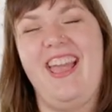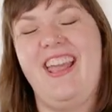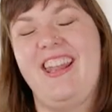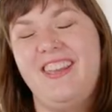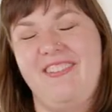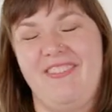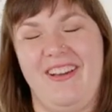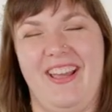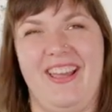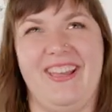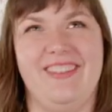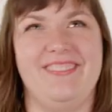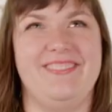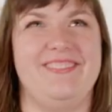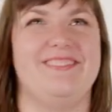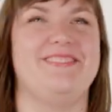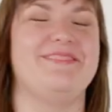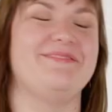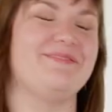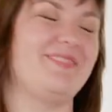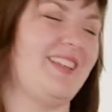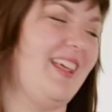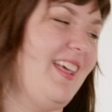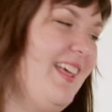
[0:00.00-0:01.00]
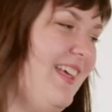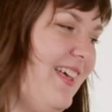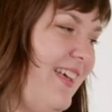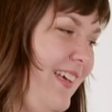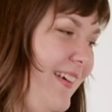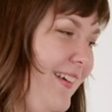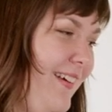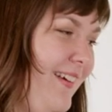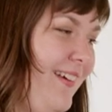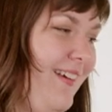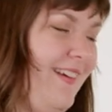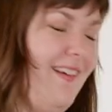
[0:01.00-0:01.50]
anyway,
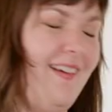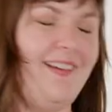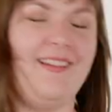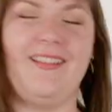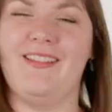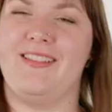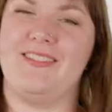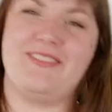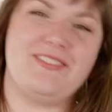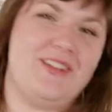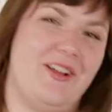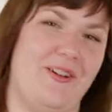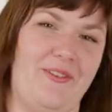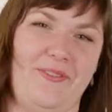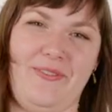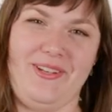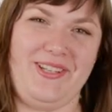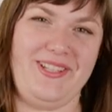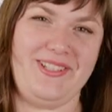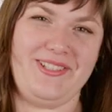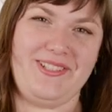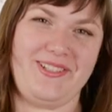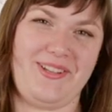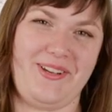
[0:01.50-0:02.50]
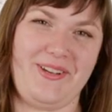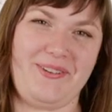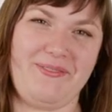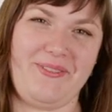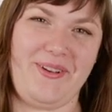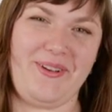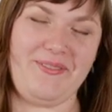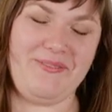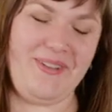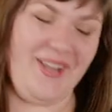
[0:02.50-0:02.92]
that's not what we need to talk about.